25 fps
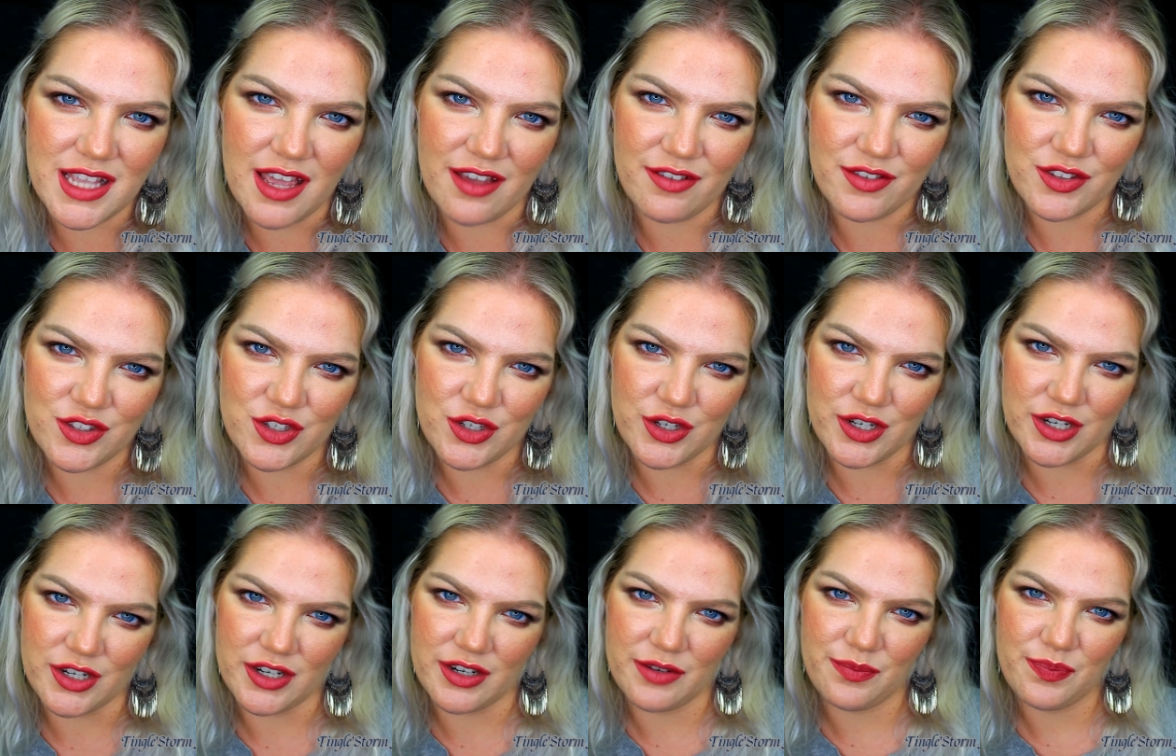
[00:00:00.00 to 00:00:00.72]

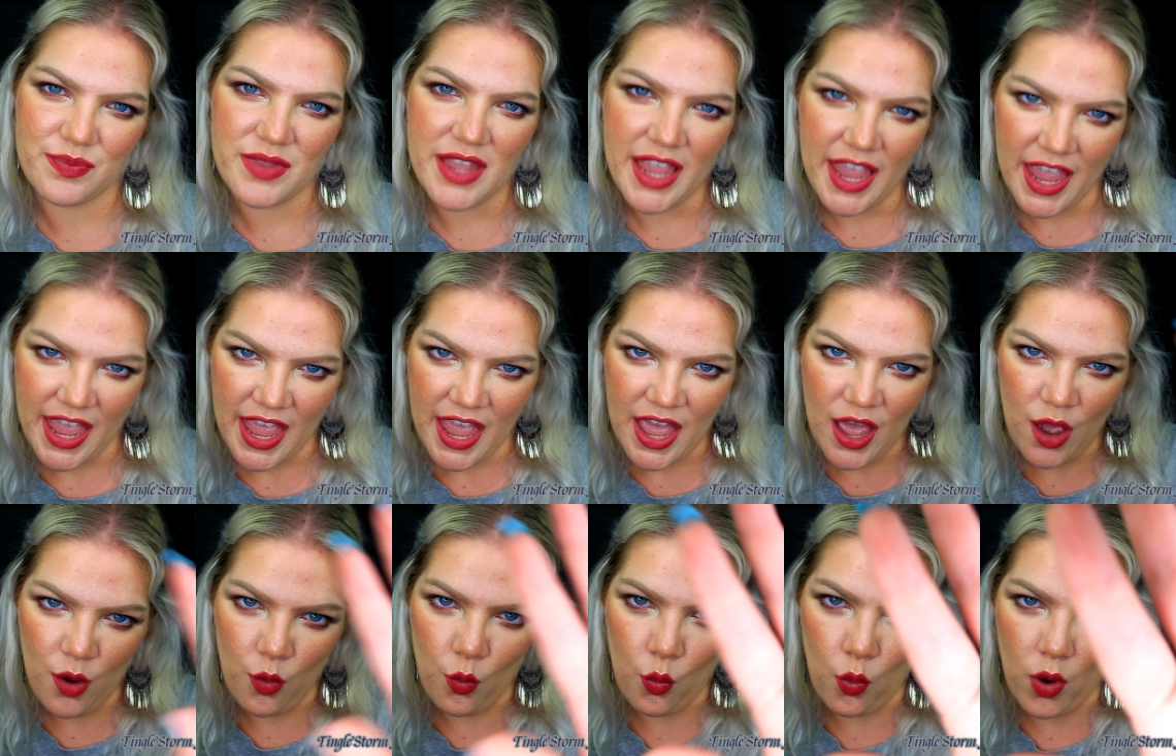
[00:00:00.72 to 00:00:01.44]
after
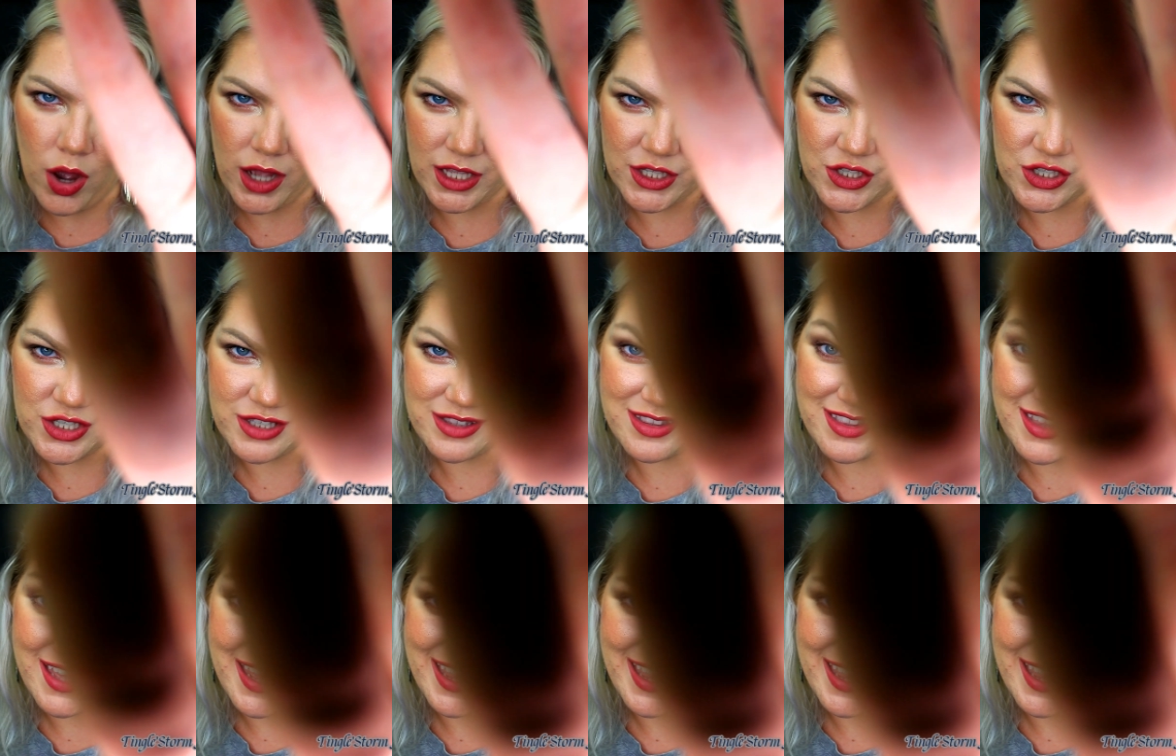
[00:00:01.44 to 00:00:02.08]
watching